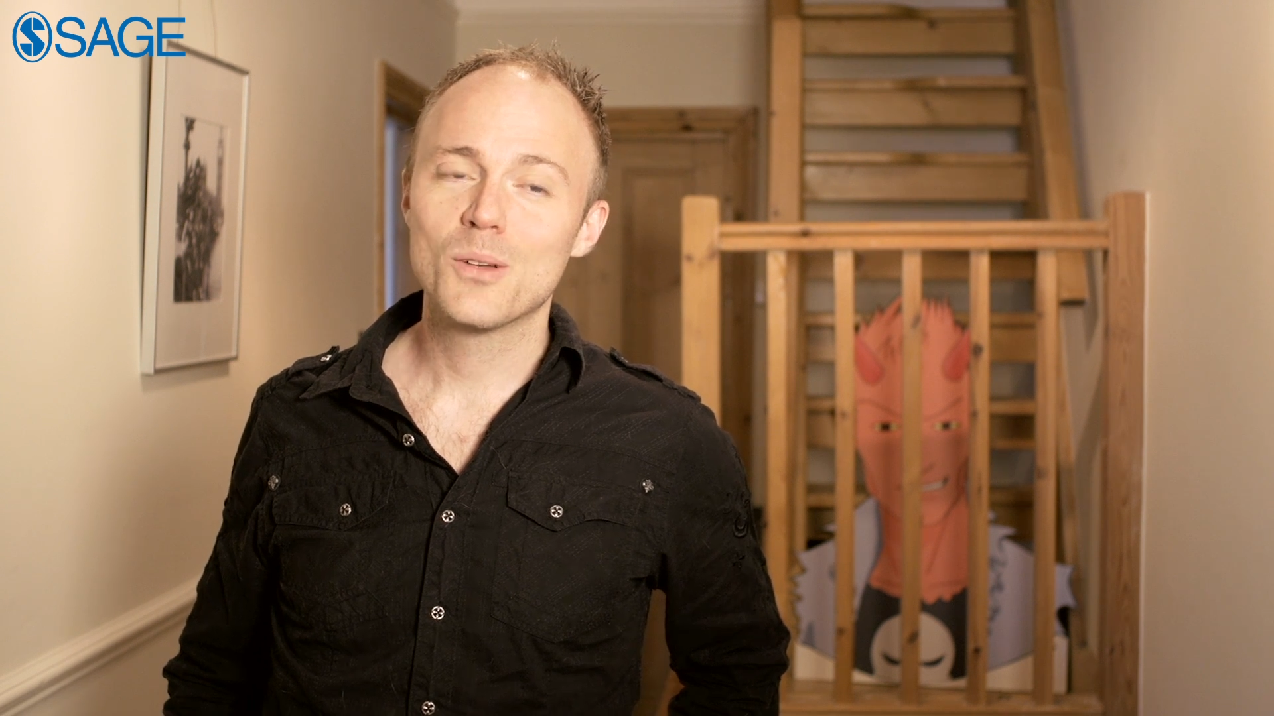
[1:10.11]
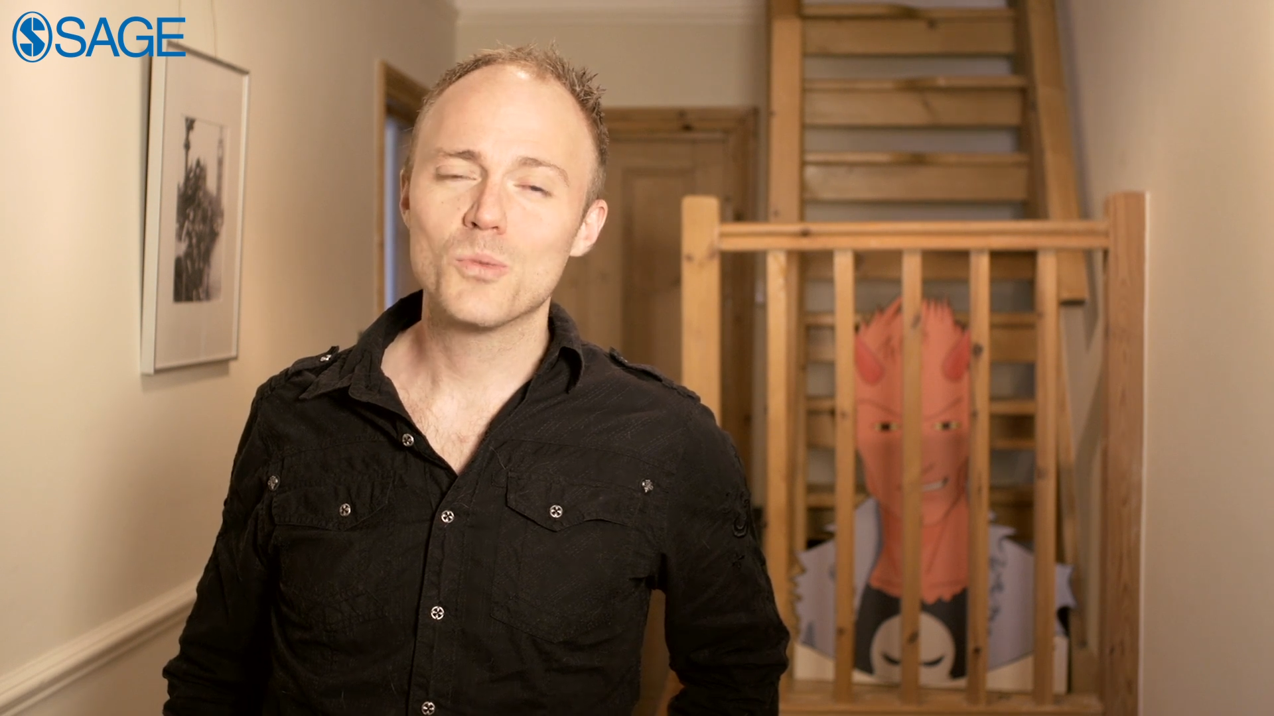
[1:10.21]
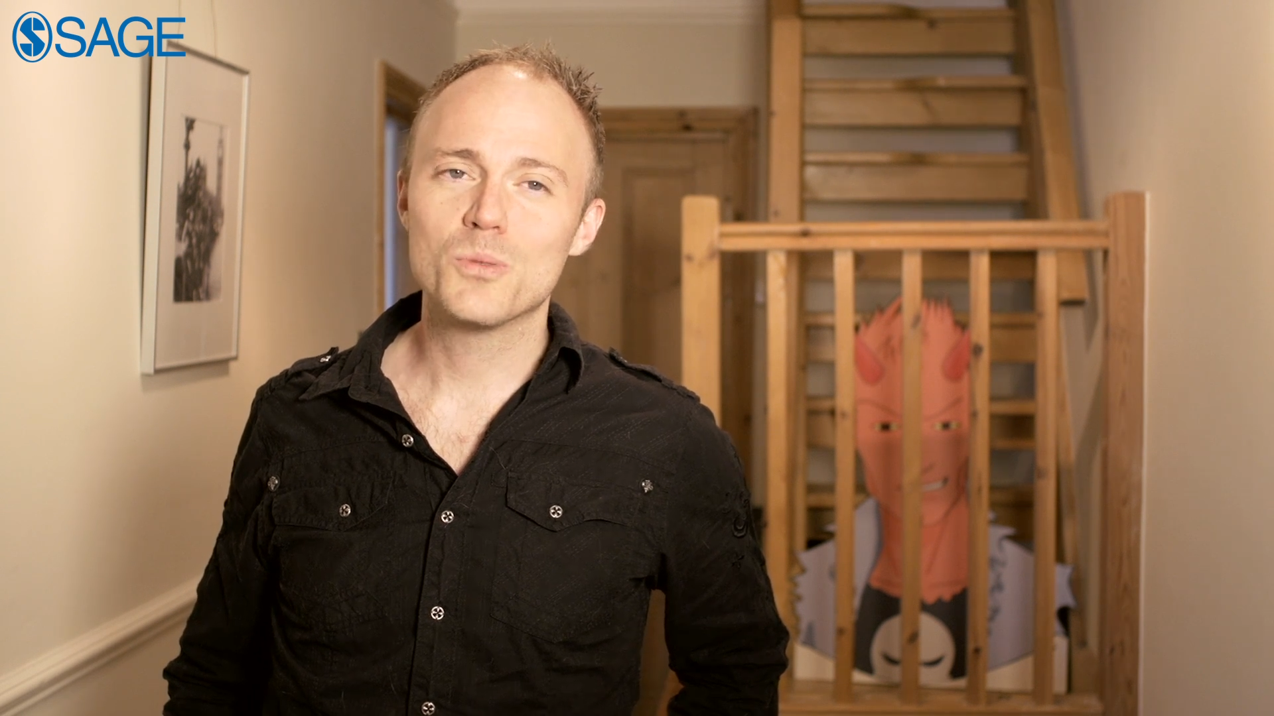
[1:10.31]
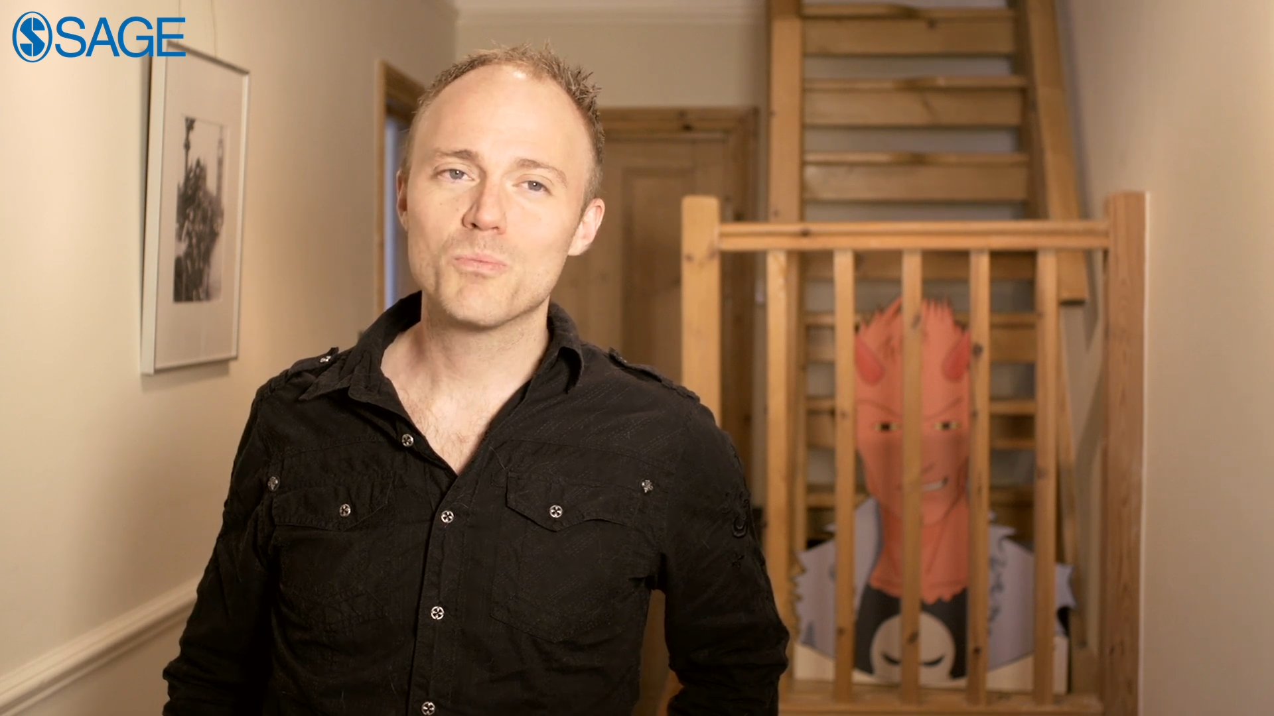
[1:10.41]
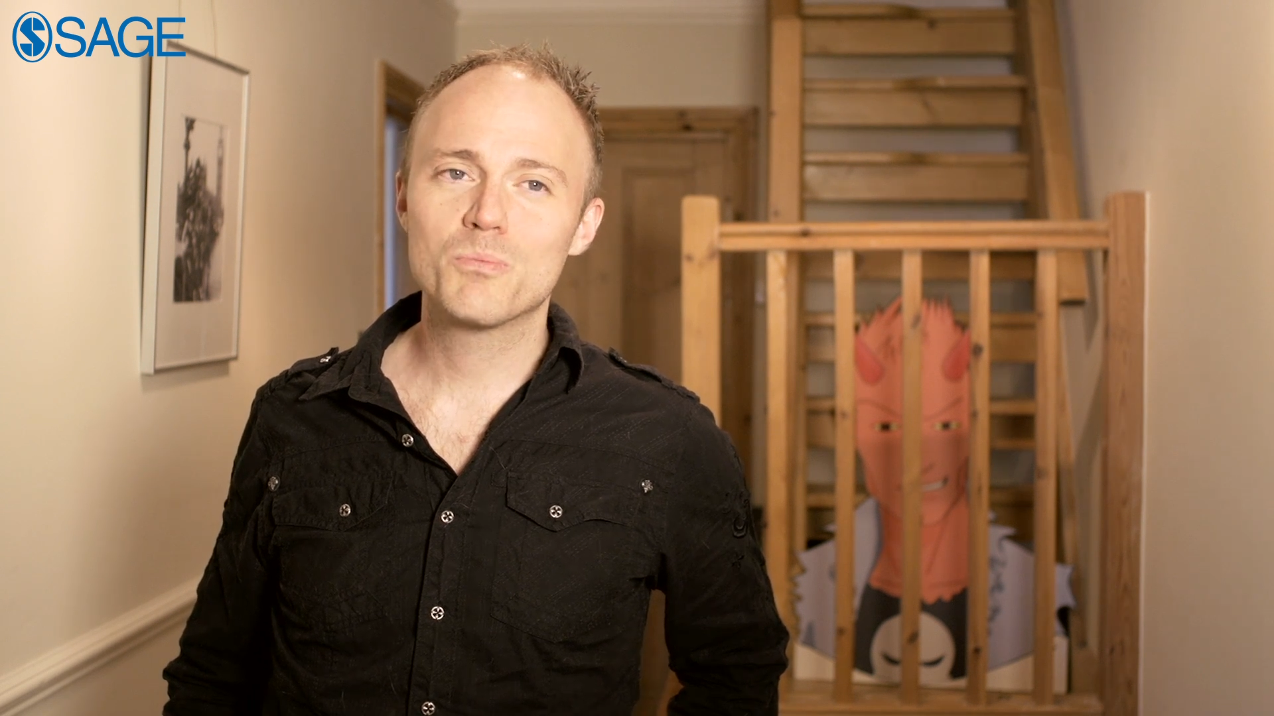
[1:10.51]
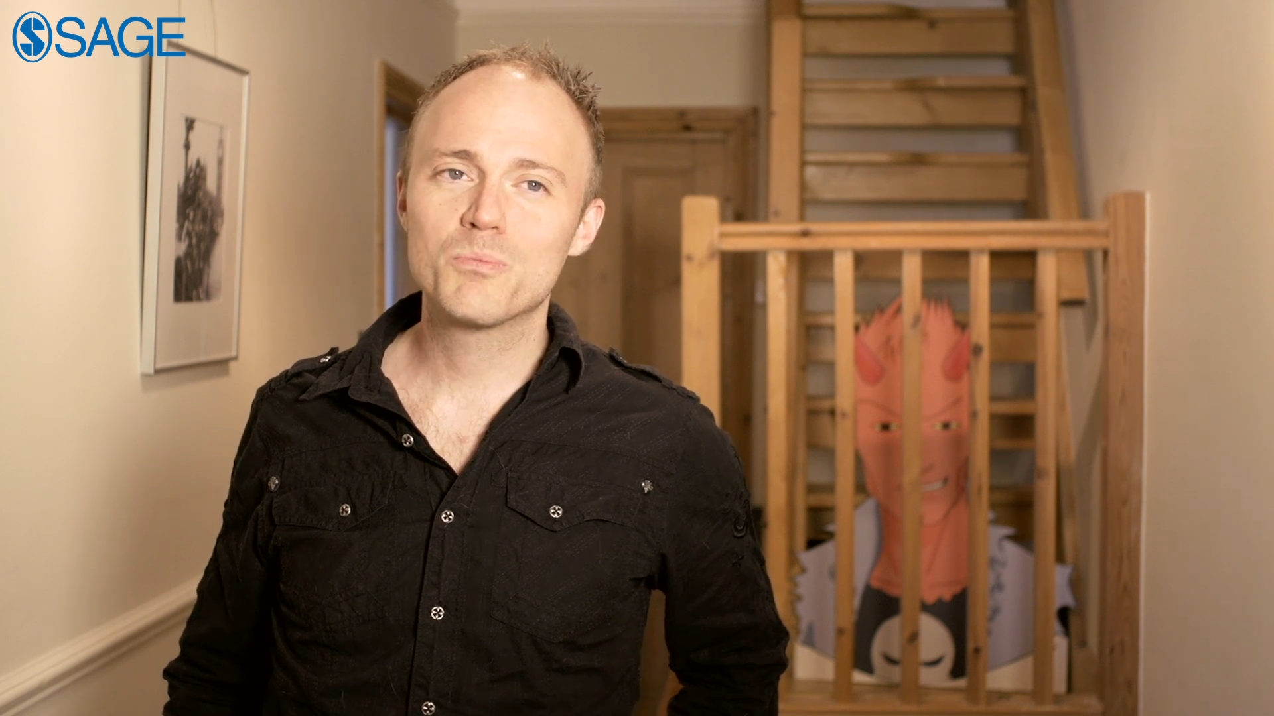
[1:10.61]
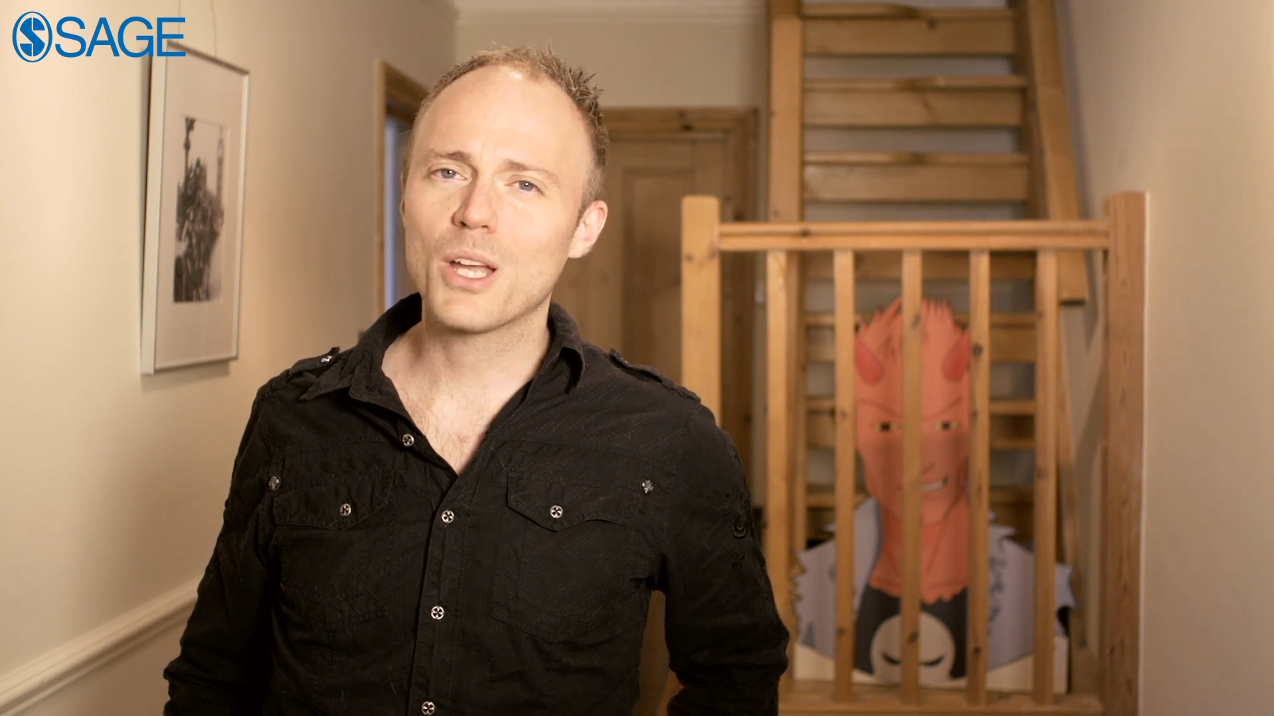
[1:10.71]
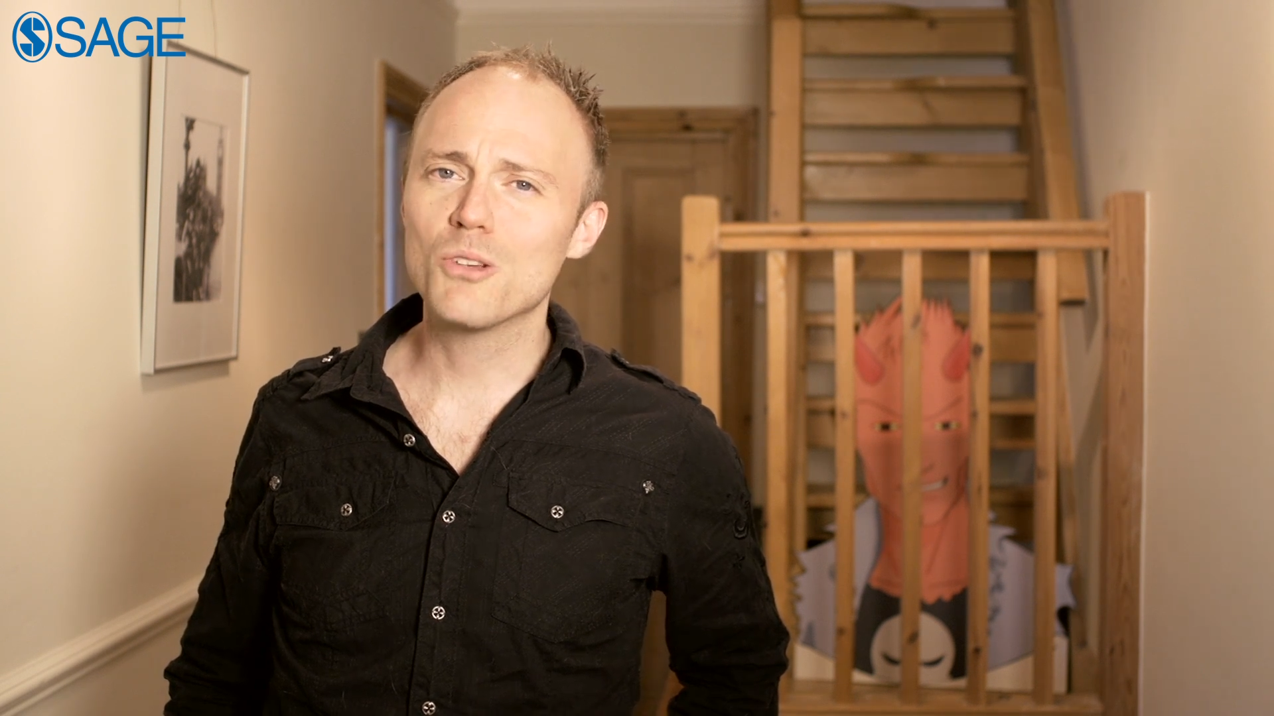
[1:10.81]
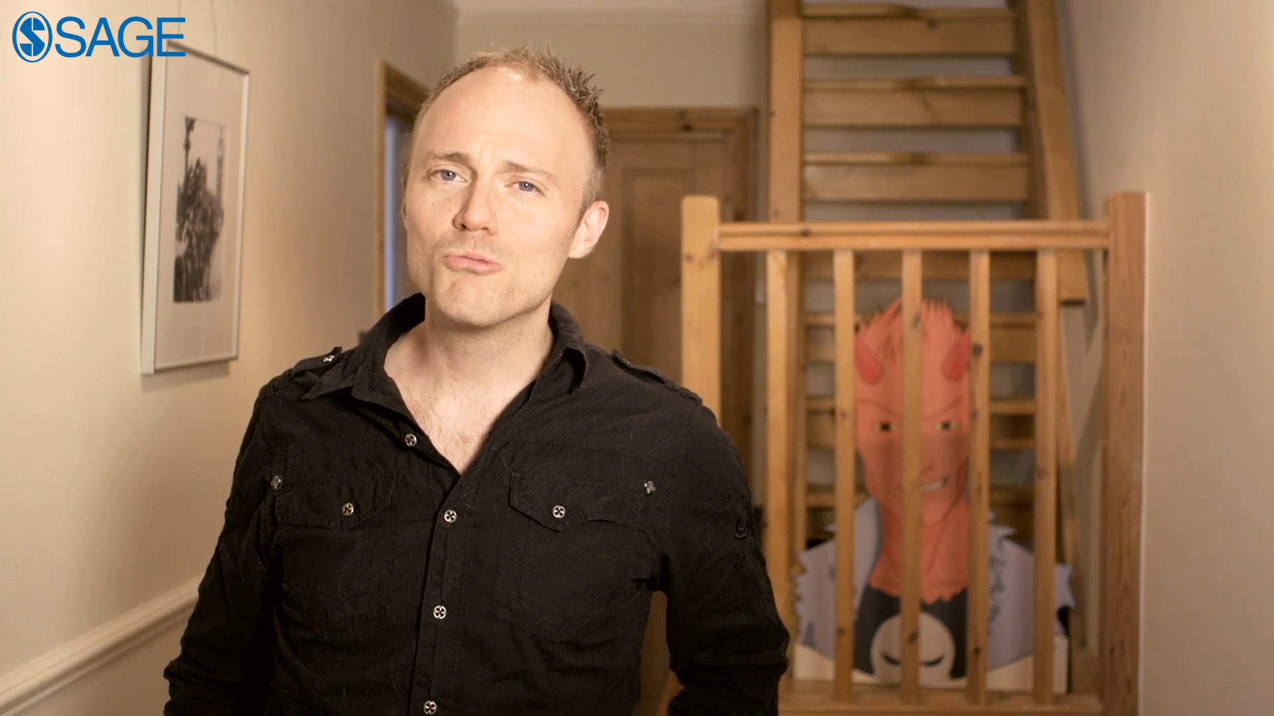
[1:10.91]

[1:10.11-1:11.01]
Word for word: would go